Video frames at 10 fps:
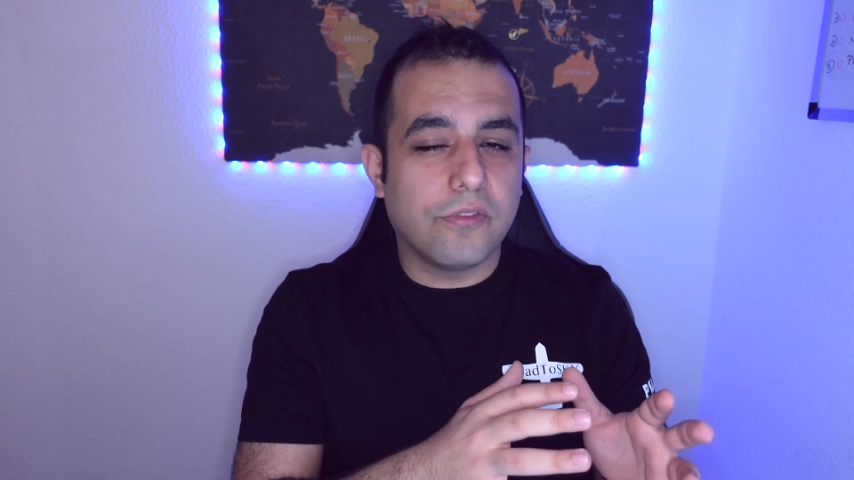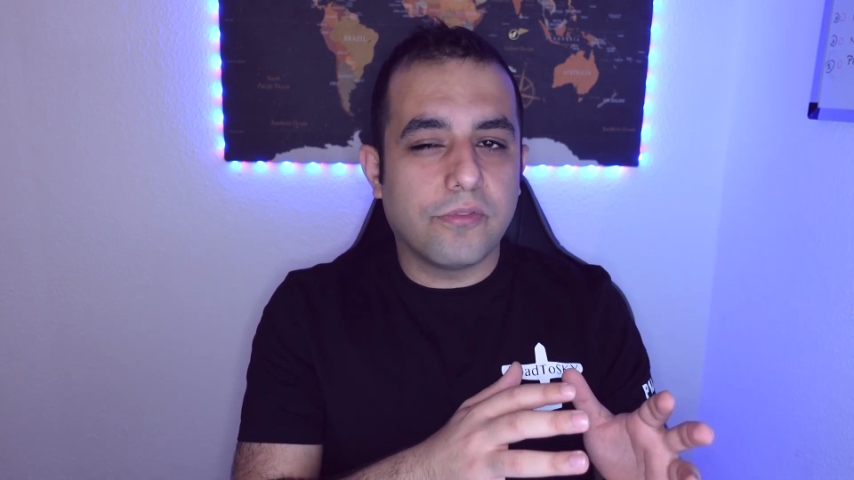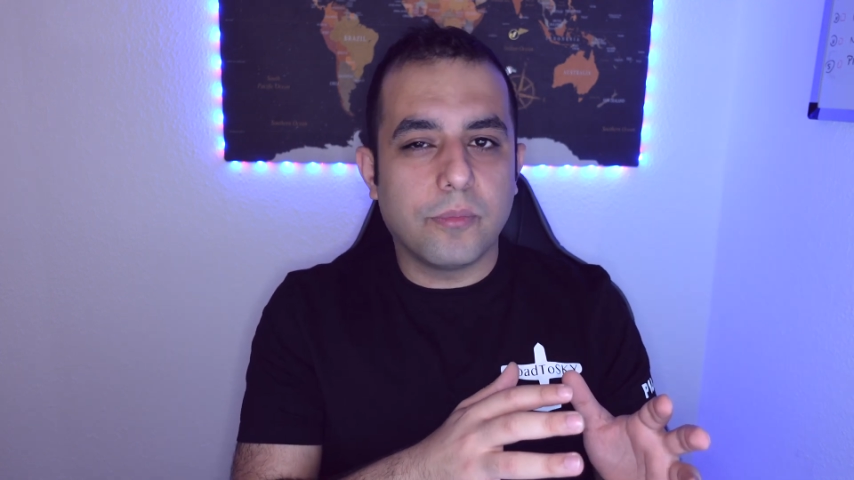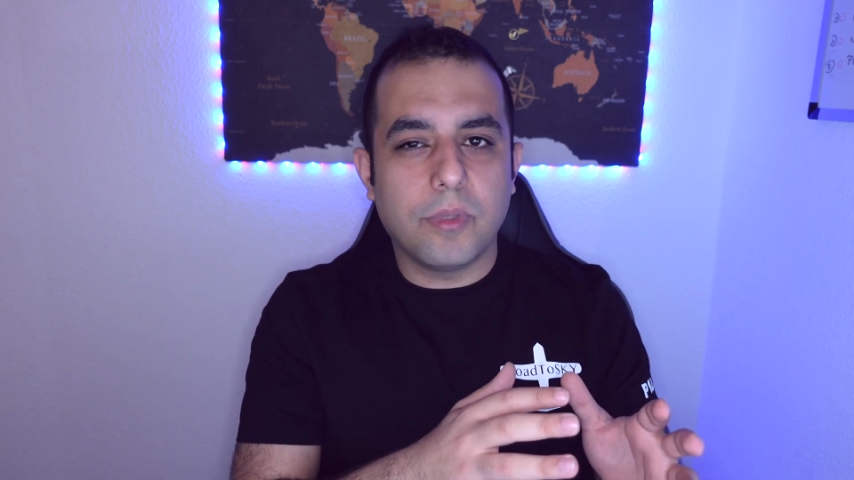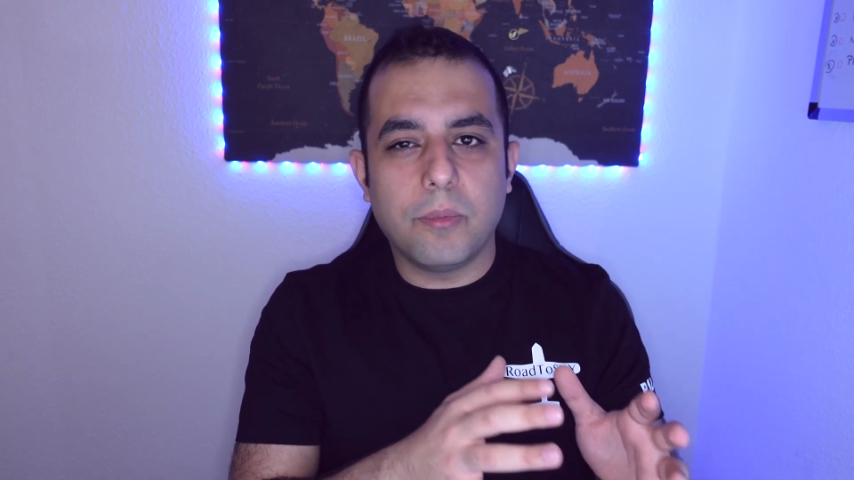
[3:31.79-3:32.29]

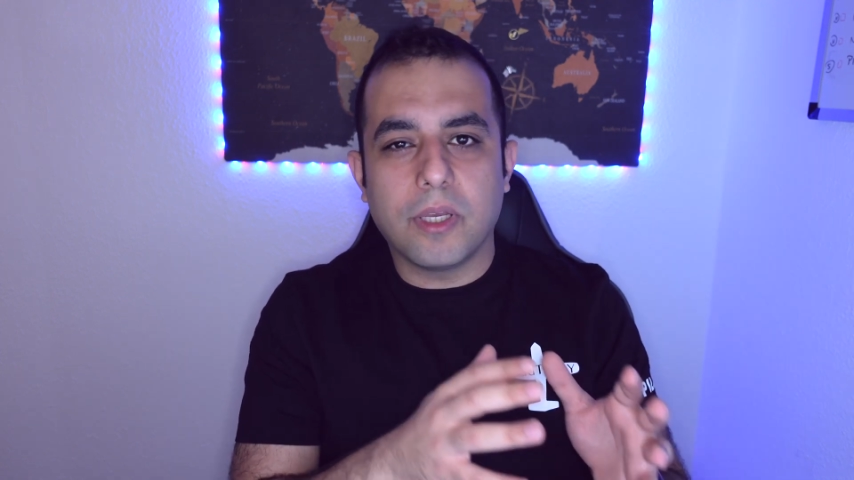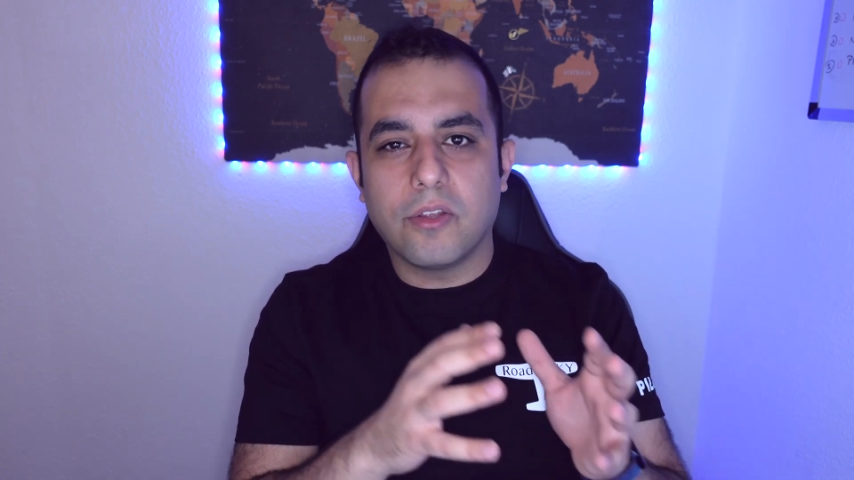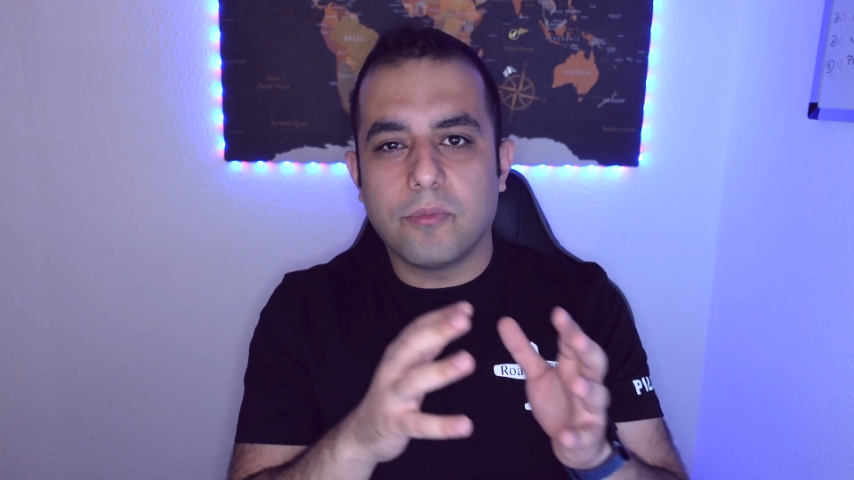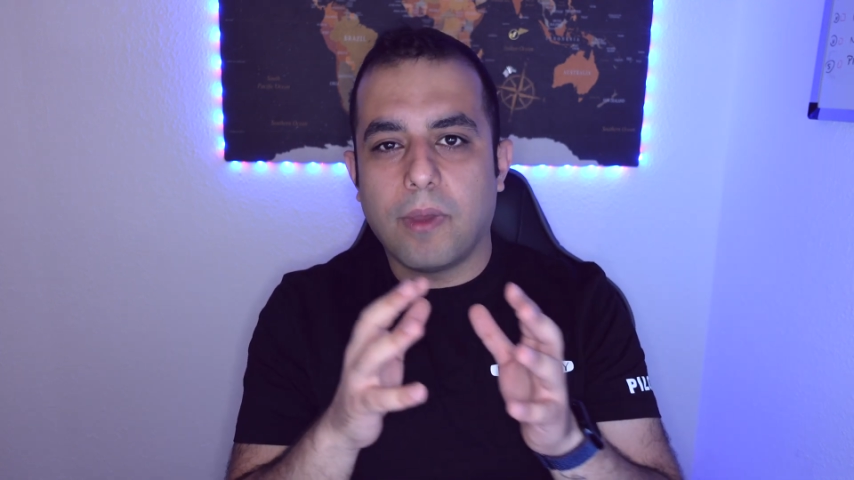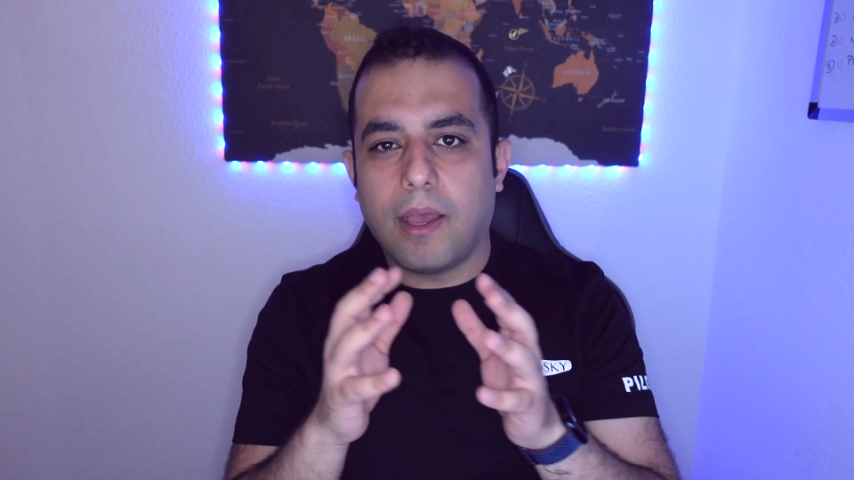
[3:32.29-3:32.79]
for me
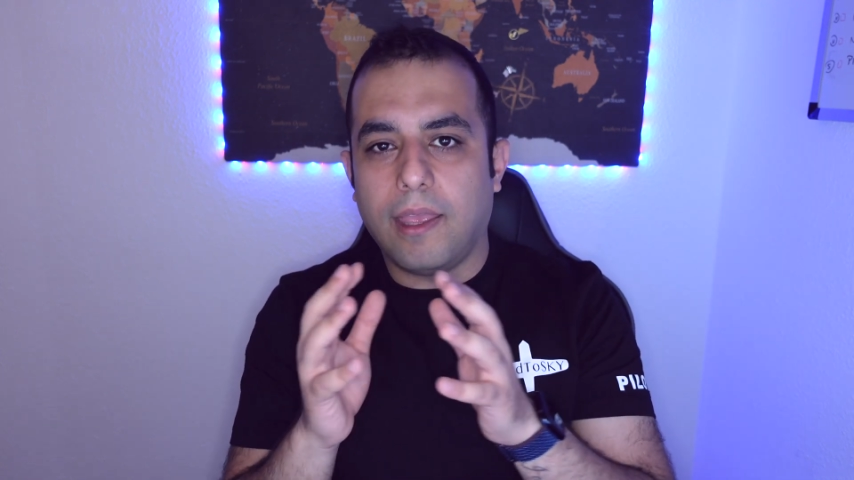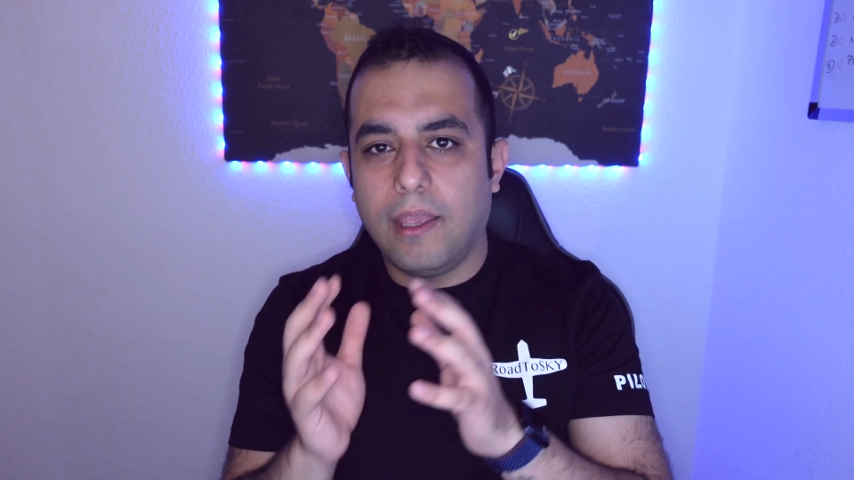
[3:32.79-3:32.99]
because my